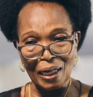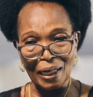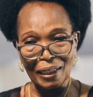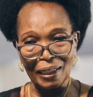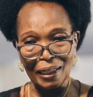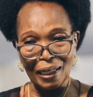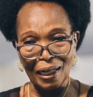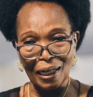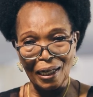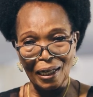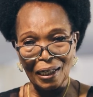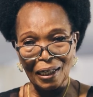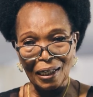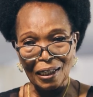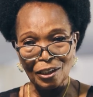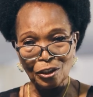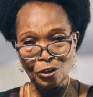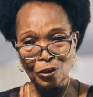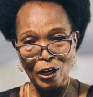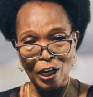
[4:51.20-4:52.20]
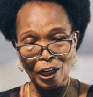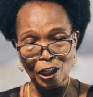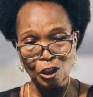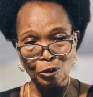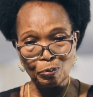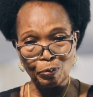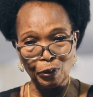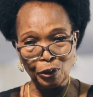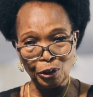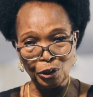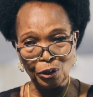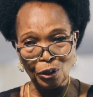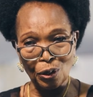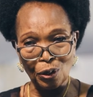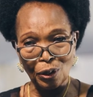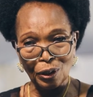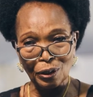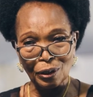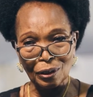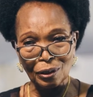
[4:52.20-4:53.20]
earlier, your
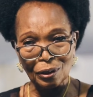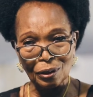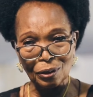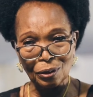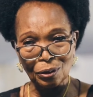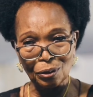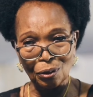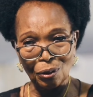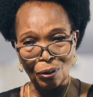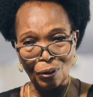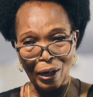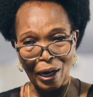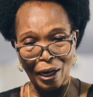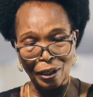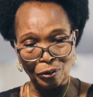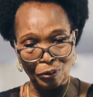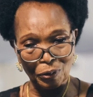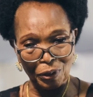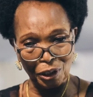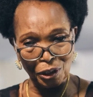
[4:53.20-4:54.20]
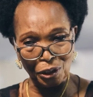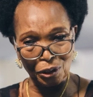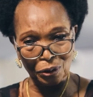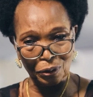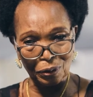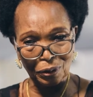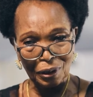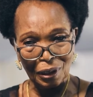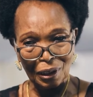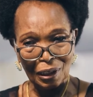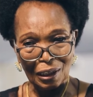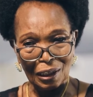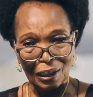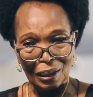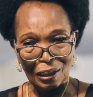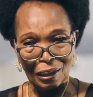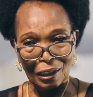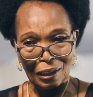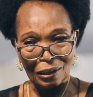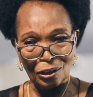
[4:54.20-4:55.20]
exposure, your education,
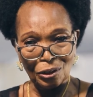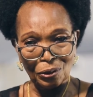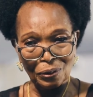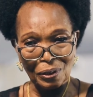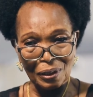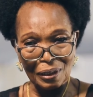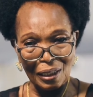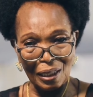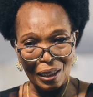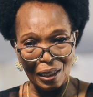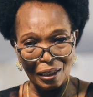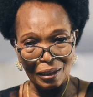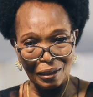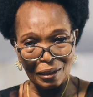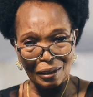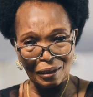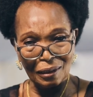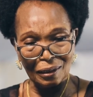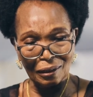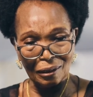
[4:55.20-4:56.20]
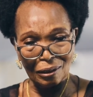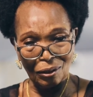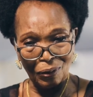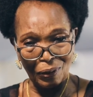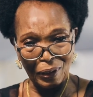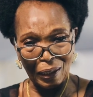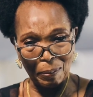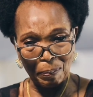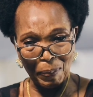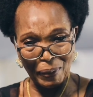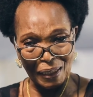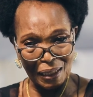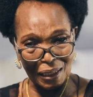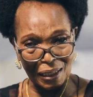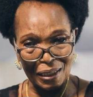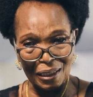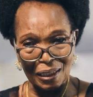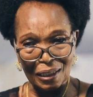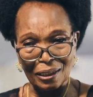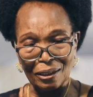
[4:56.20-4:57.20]
your skill, your
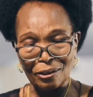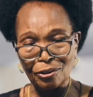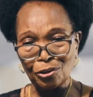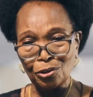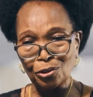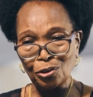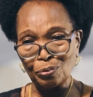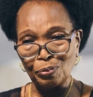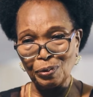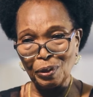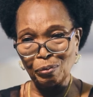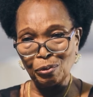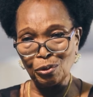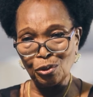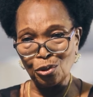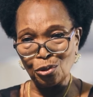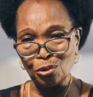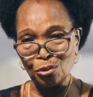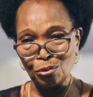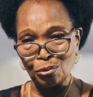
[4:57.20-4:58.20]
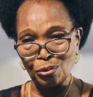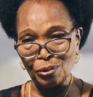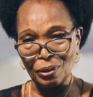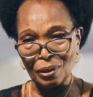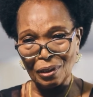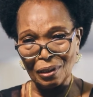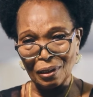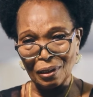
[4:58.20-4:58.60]
capacity to be able to,